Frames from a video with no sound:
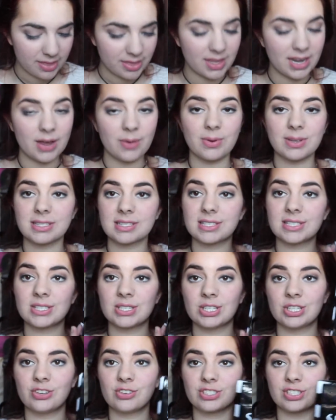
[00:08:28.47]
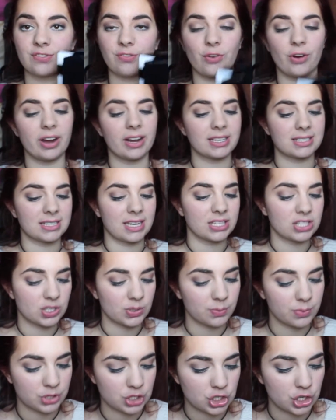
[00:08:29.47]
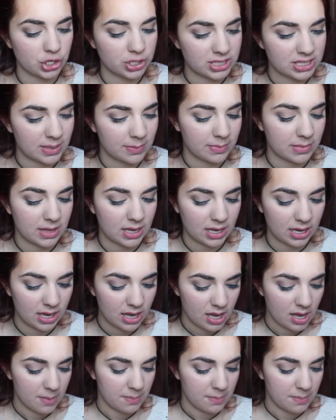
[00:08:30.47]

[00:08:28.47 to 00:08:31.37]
Then I went to Sephora because I had to return something